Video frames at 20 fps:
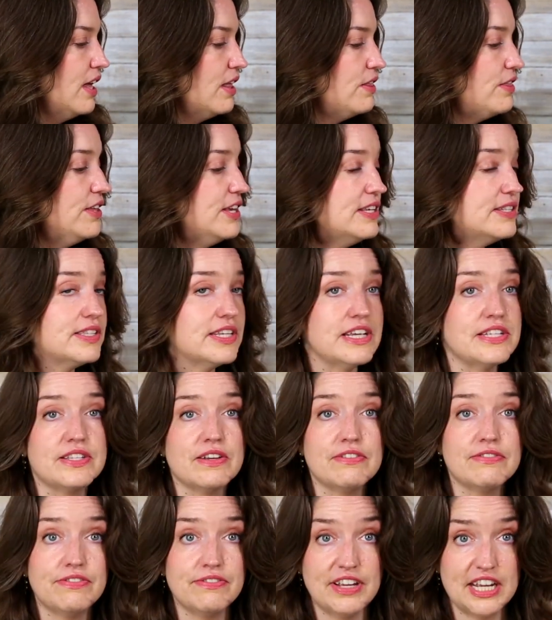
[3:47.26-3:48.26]
This is
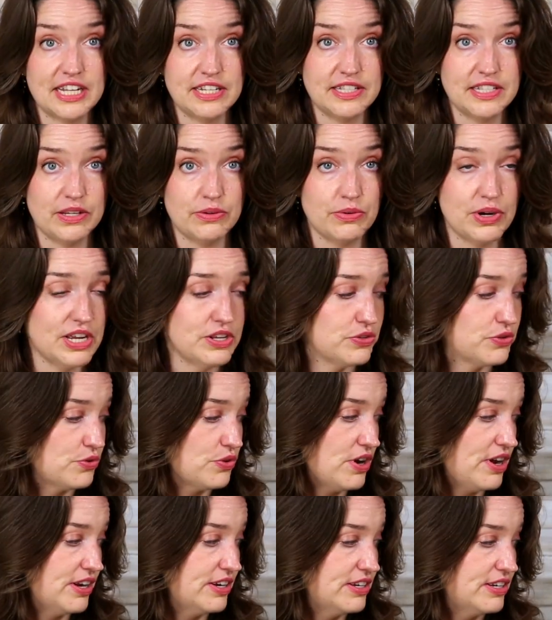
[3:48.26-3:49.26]
a fancy
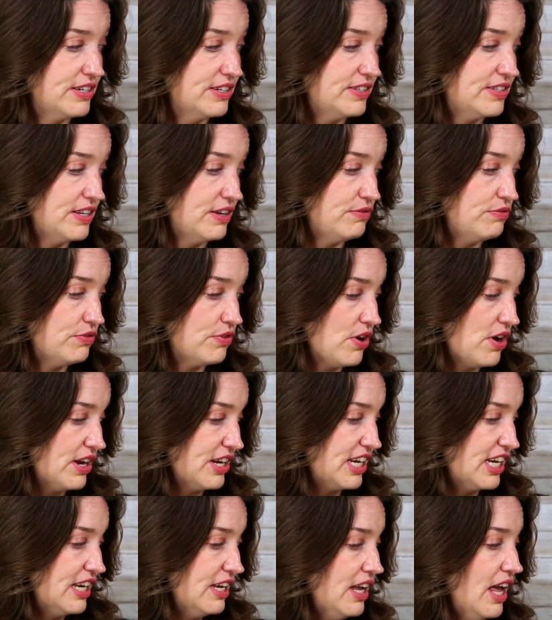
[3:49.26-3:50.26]
restaurant, said
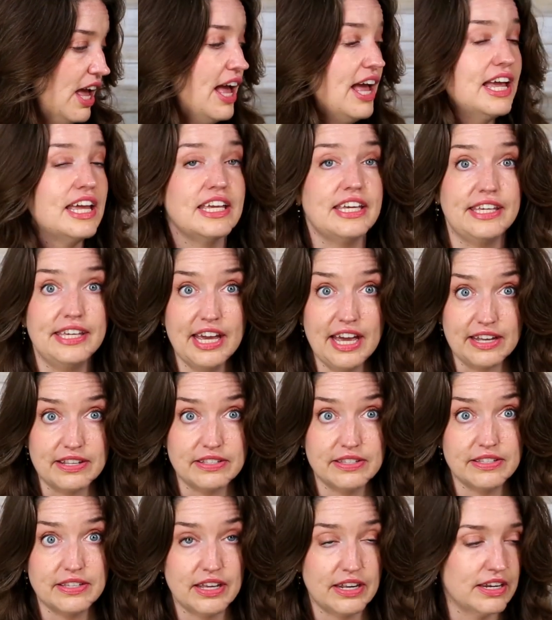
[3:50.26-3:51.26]
Froggy. Yes,
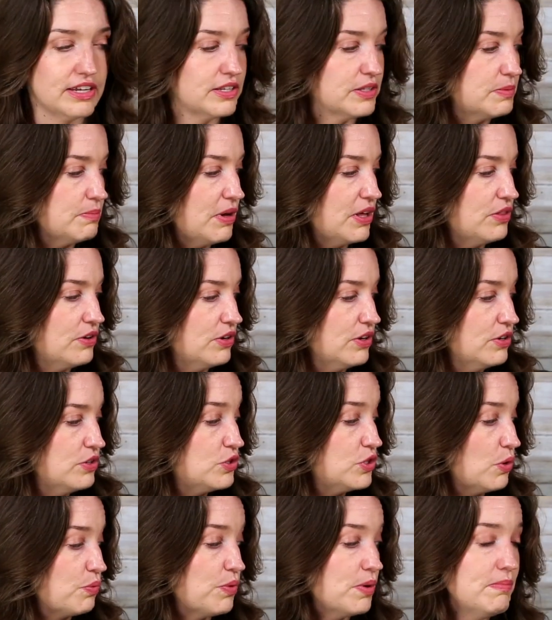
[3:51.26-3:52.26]
said his mother.
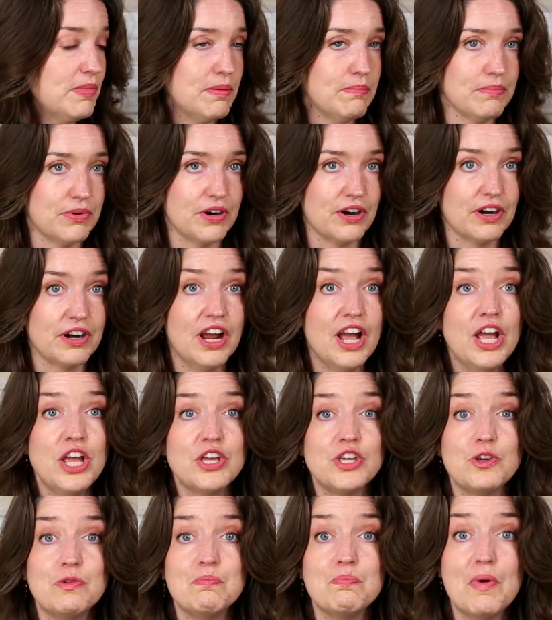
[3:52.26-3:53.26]
So remember,
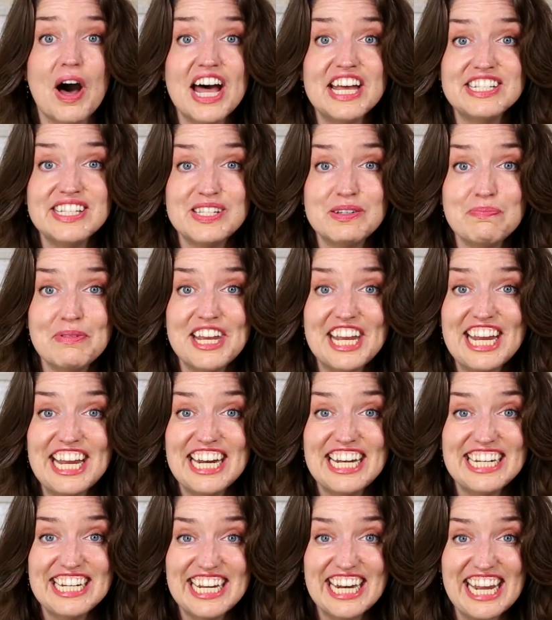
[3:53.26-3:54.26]
you must
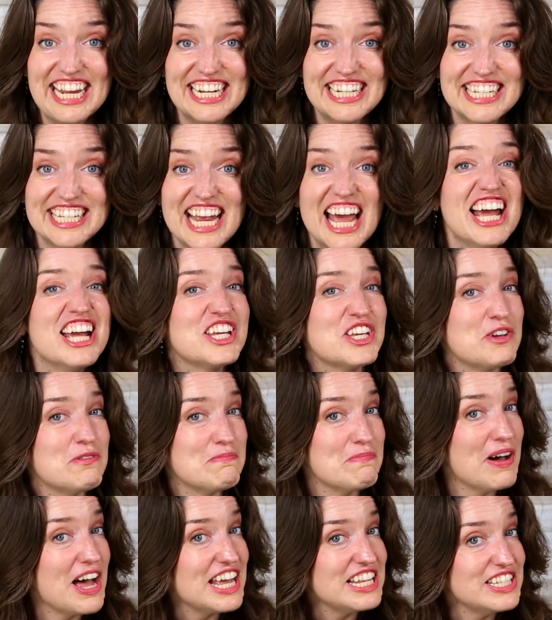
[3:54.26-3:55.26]
be neat, you
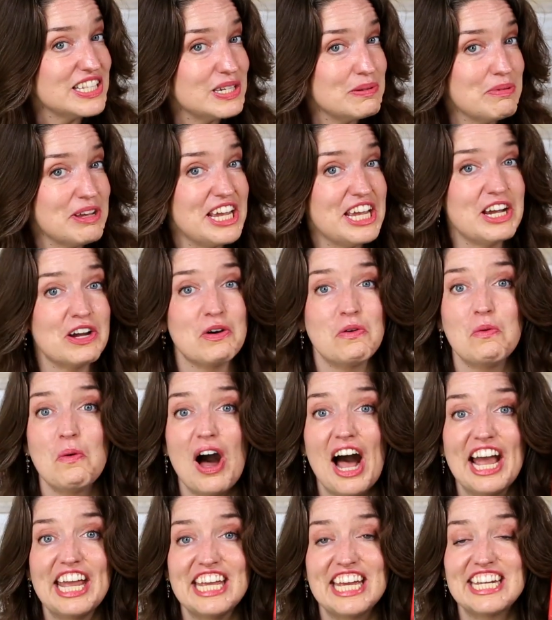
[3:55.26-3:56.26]
must be
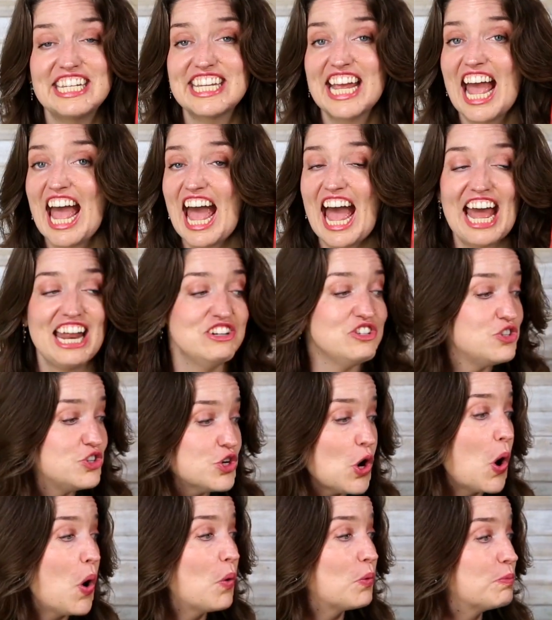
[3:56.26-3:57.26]
quiet, and
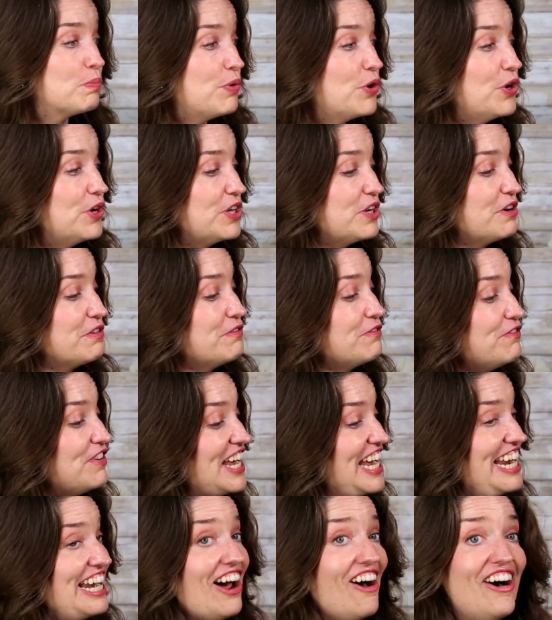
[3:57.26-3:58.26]
don't put your
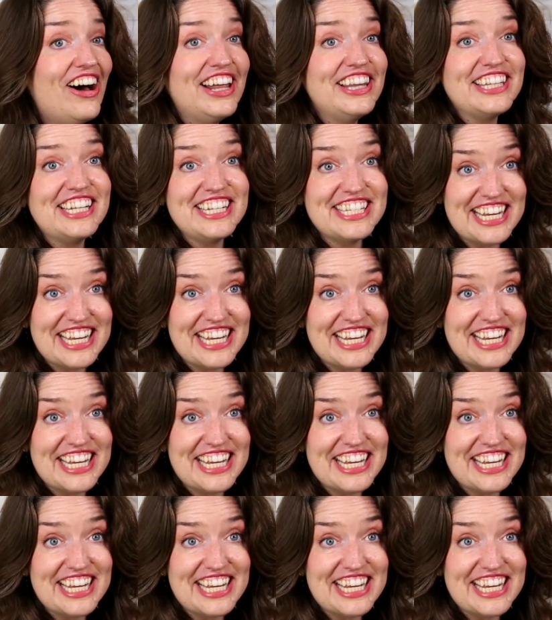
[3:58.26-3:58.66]
feet on the